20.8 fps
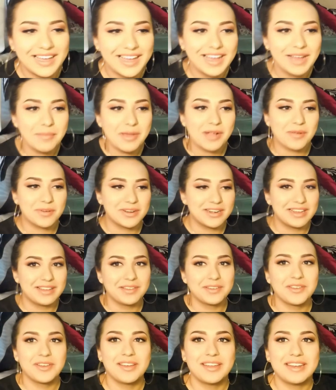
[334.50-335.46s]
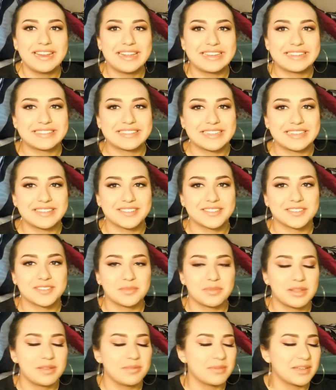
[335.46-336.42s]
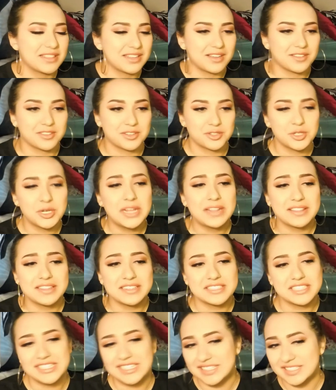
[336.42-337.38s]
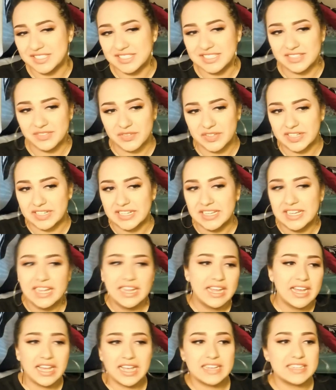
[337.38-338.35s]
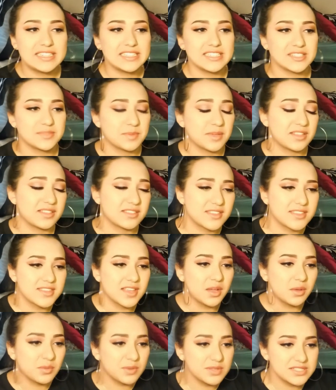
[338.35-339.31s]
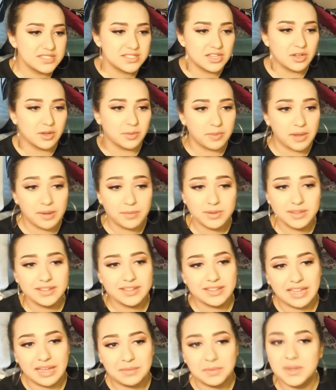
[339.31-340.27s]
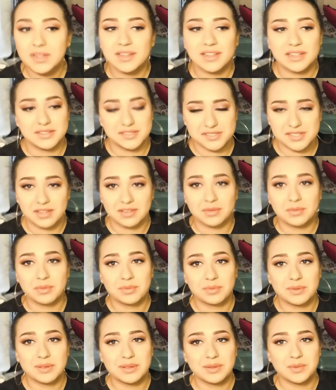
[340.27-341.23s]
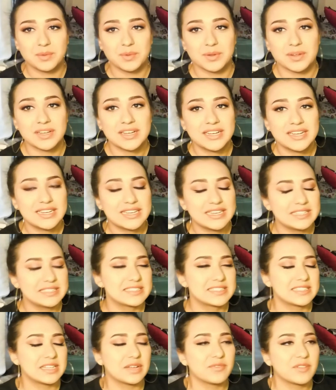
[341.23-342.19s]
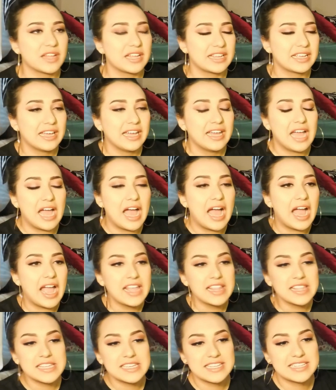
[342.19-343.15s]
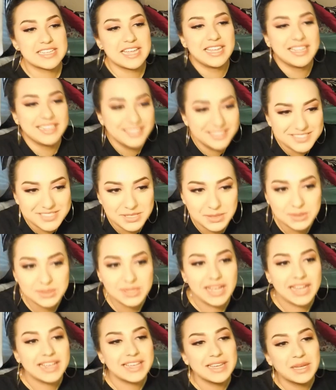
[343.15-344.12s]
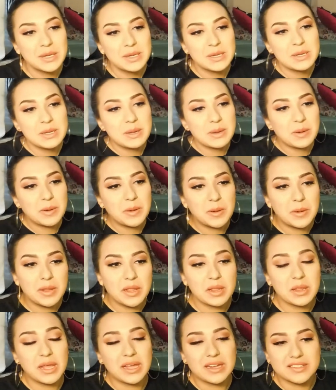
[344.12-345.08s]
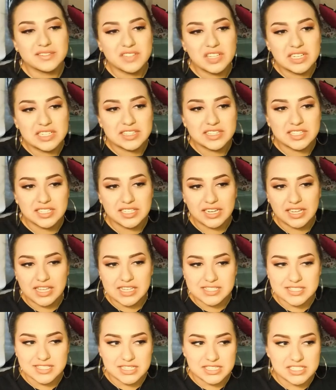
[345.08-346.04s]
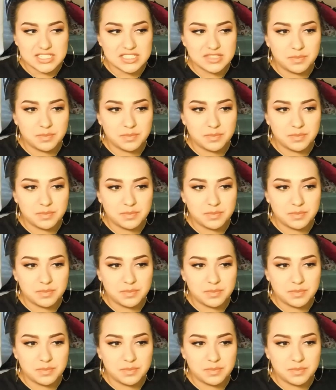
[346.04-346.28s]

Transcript: I'm awkward. I don't know how to end things or complete my thoughts or translation into different ideas. But the song was dope. I really, I really liked the song. It was really cool and stuff. Like I listened to like a lot of like the I guess like